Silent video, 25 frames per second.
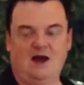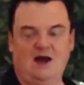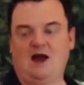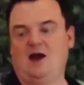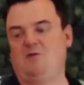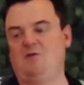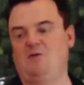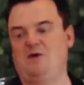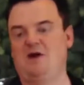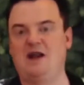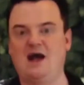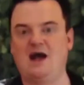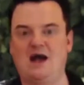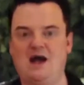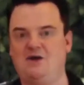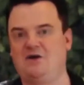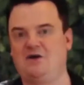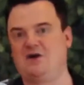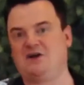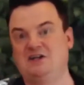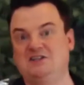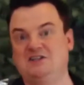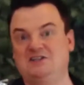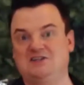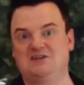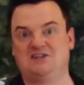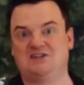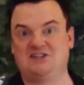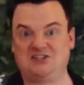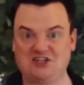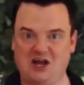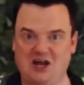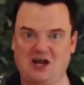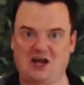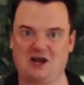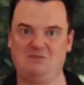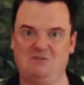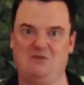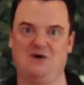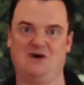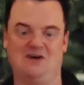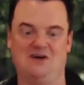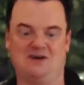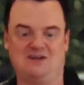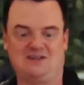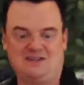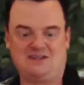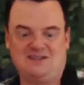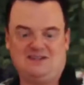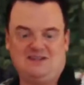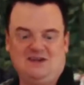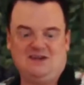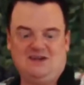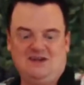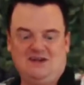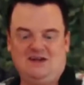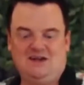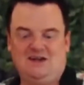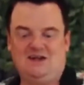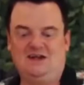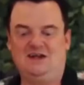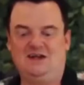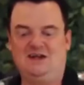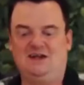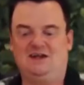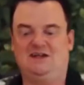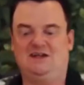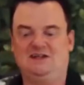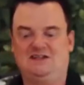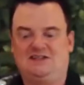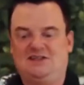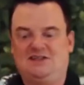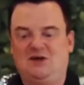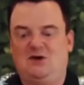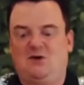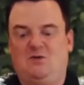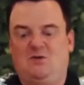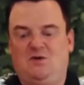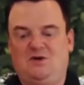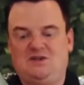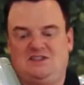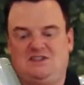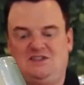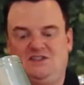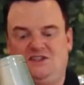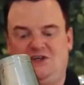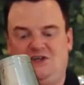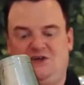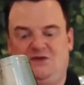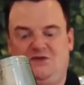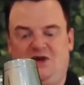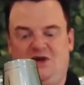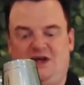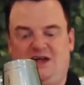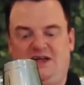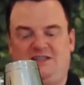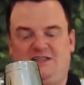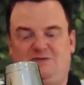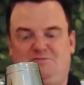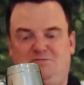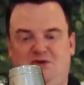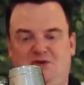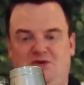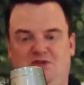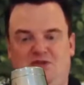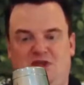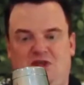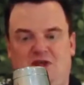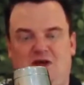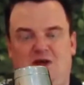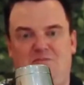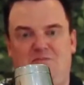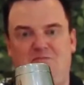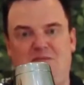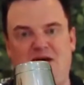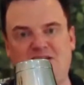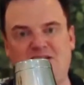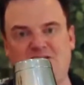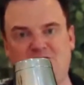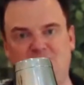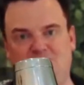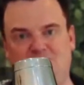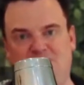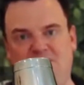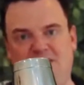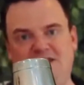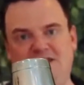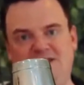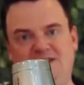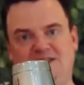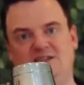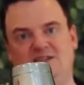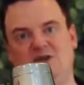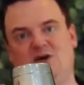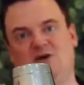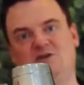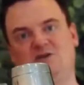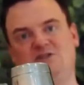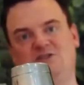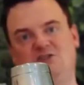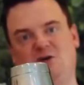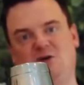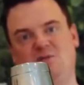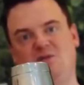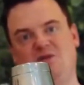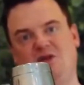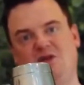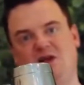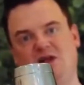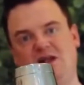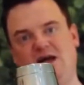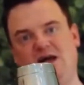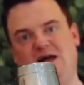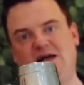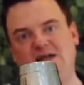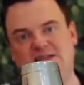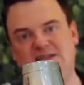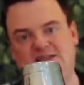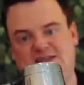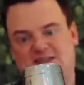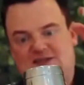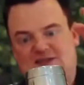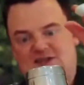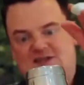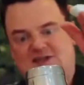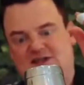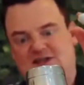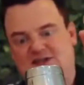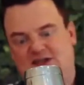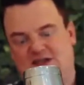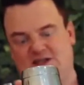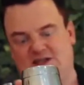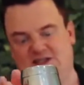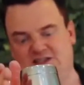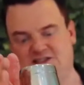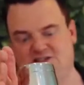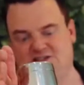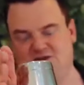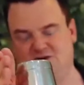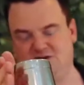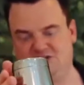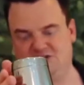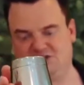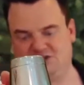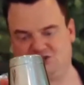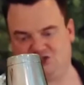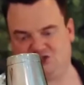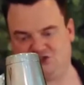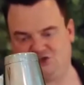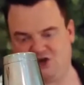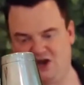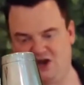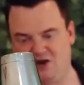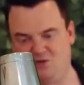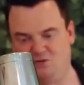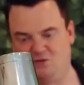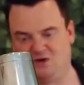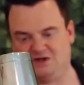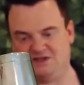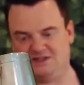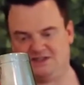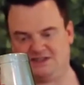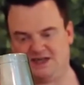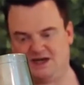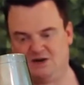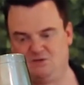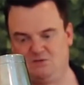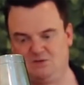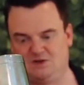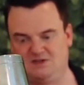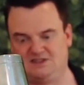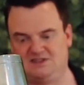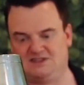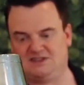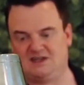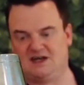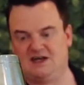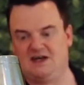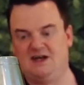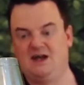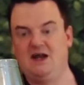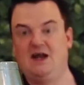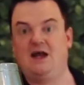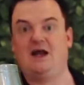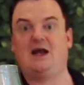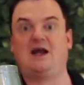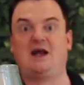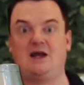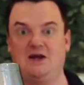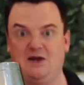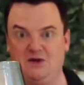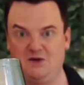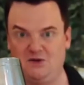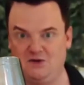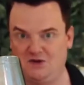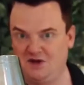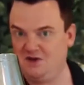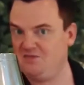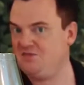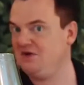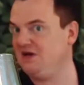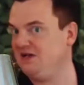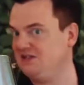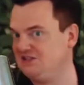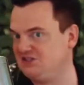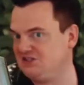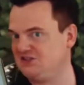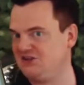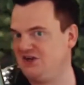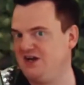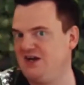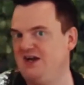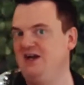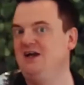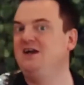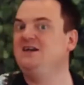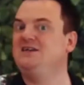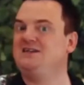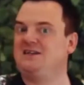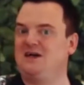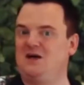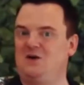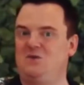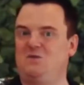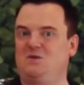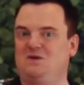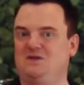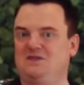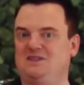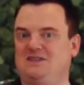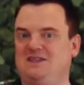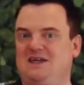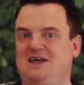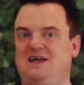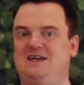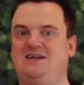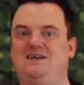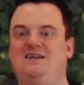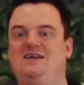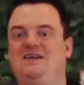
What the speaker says: And we're now going to do the shaking part. So what to do is put the metal piece on top of the glass, and so it's straight down one side. It can only be straight down one side.